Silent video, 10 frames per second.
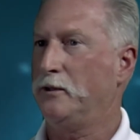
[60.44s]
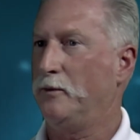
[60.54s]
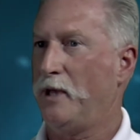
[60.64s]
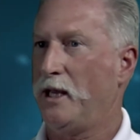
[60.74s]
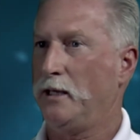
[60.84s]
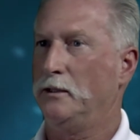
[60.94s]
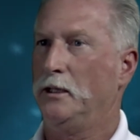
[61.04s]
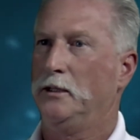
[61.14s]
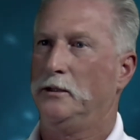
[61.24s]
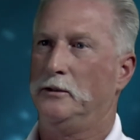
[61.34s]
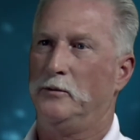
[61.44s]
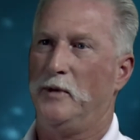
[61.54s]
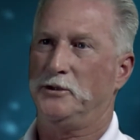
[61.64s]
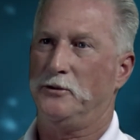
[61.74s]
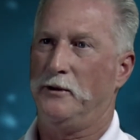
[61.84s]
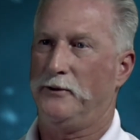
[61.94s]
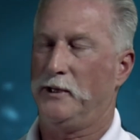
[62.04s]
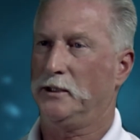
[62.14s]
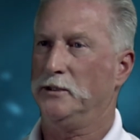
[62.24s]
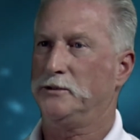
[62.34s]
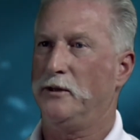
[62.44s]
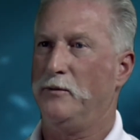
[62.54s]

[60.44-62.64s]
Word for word: of the paint, it'll measure the thickness of the